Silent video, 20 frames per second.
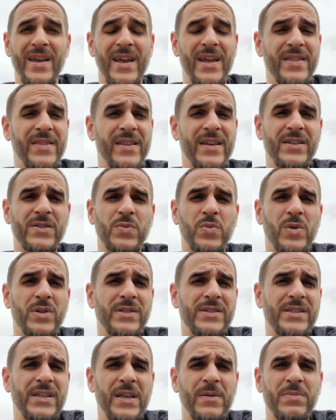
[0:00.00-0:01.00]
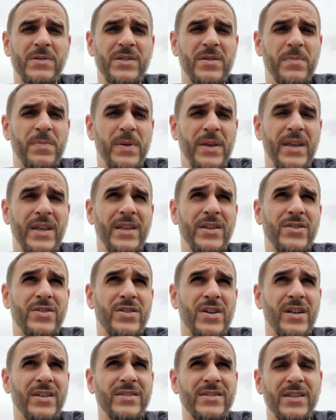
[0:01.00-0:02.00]
And this one seems to be
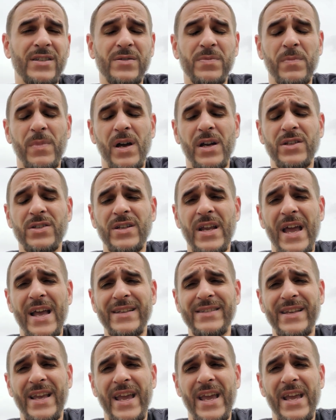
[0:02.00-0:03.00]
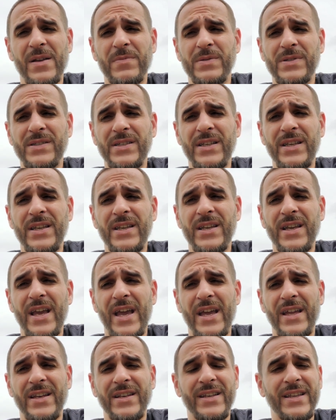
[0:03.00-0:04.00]
just as much as AMC
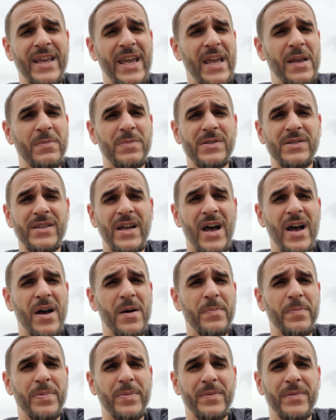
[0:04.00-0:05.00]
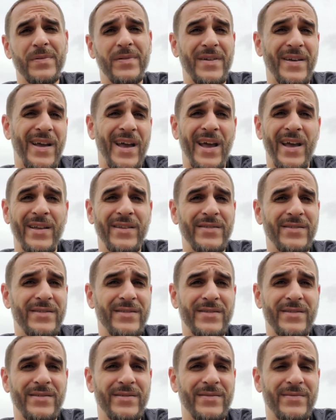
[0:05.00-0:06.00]
and GameStop
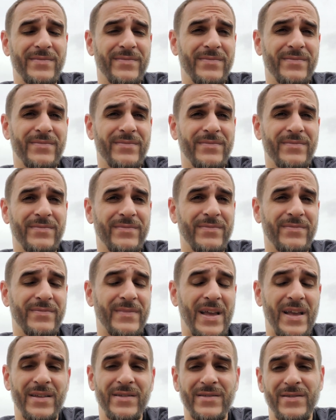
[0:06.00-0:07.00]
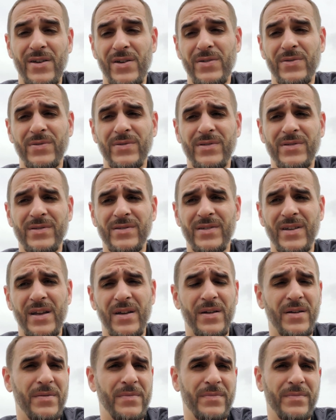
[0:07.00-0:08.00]
as those.
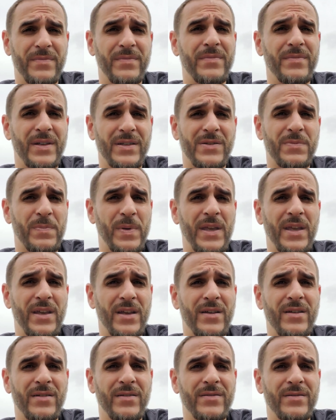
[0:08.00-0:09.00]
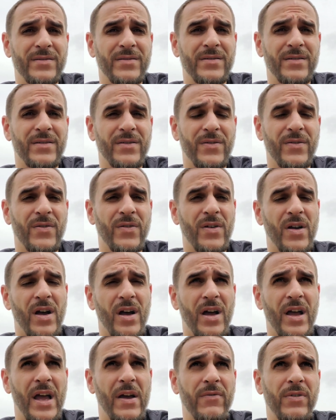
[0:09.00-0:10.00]
It's being
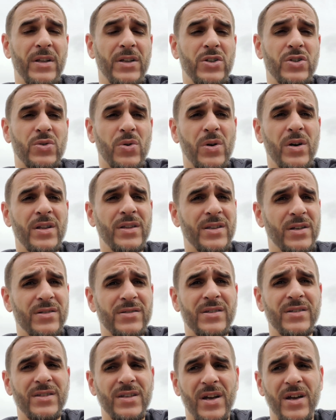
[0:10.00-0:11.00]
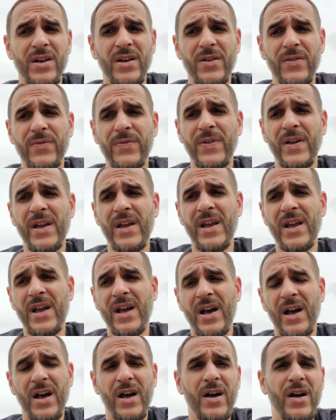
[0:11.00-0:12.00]
heavily shorted. There's a ton of
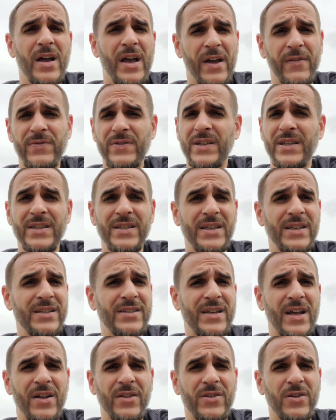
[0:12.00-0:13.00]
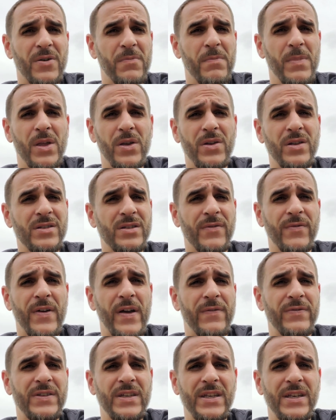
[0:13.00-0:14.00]
FTDs out there, millions of
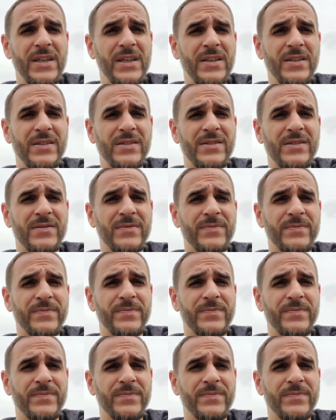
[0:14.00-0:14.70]
FTDs.